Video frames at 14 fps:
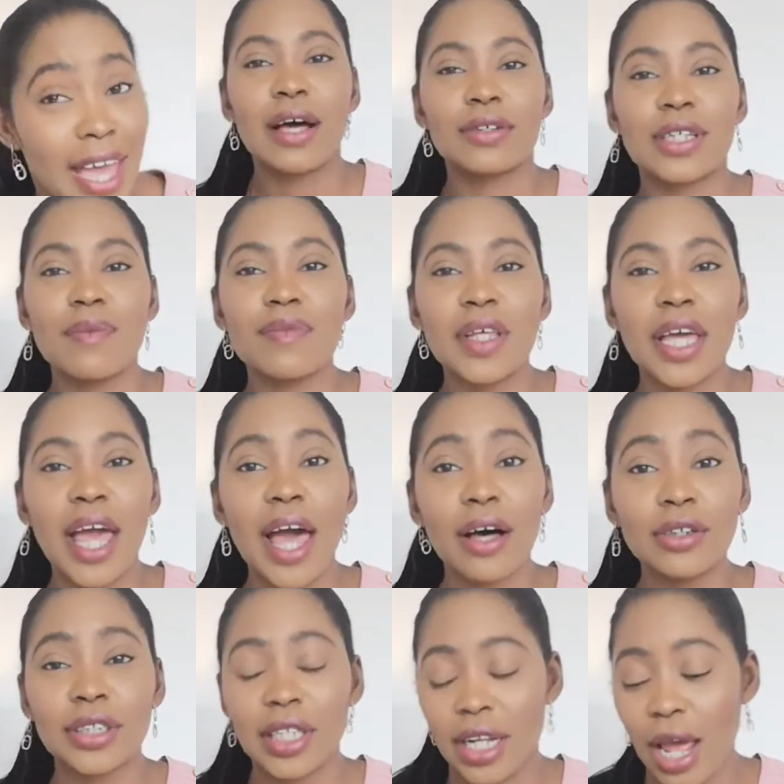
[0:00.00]
Now, something
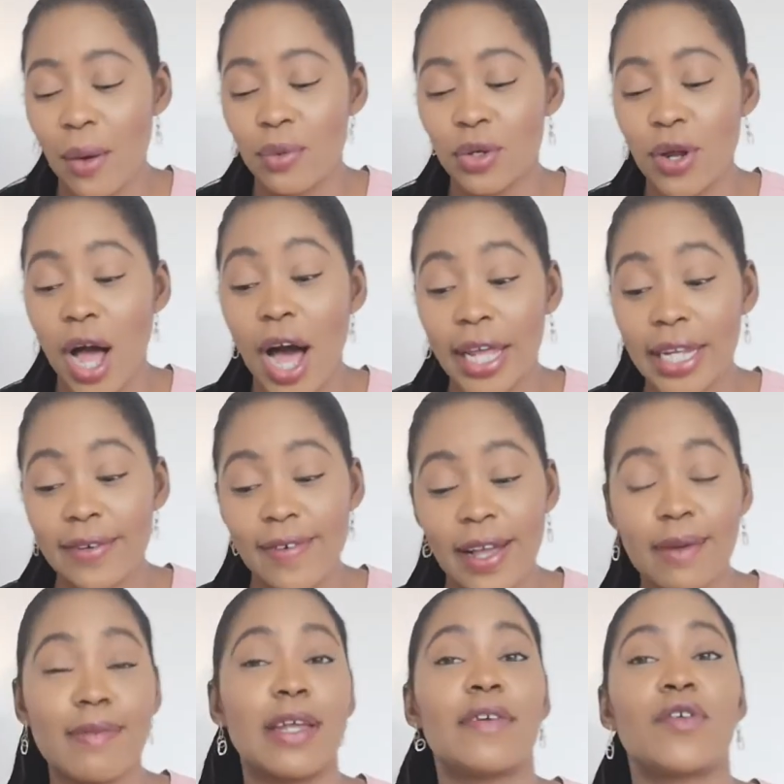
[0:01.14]
else that I would highly
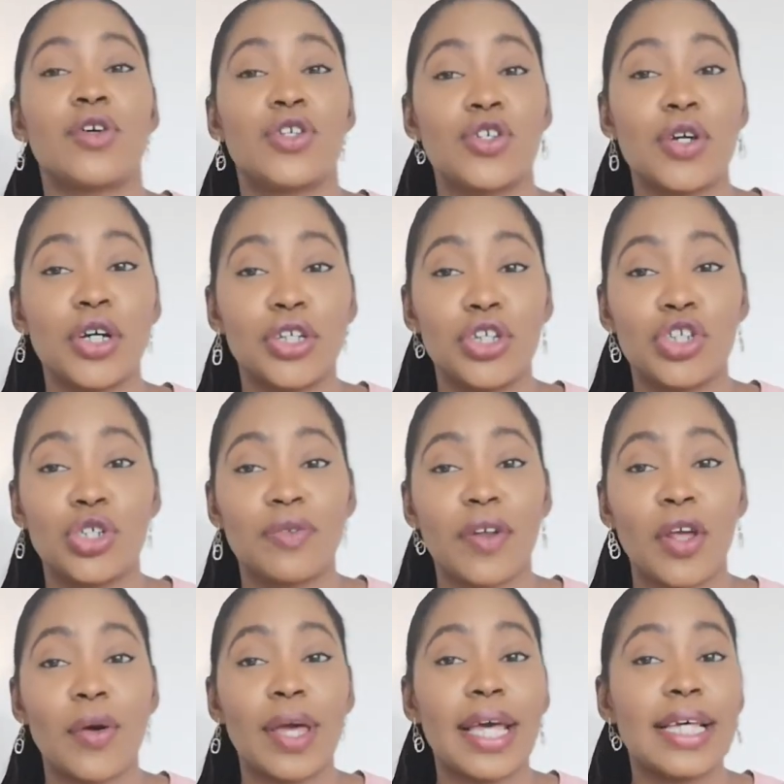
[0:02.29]
recommend if you're doing a YouTube
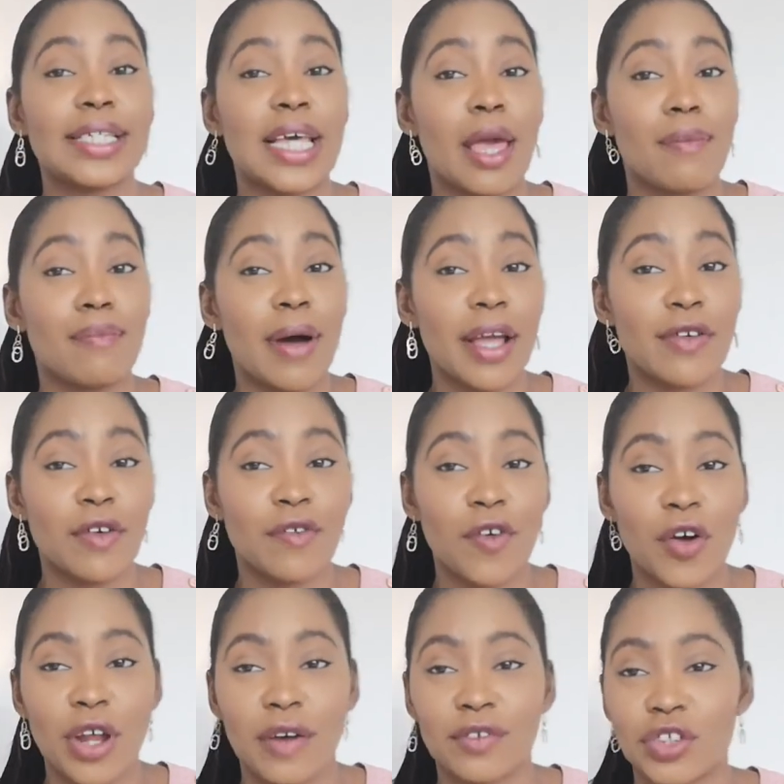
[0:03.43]
video is a microphone.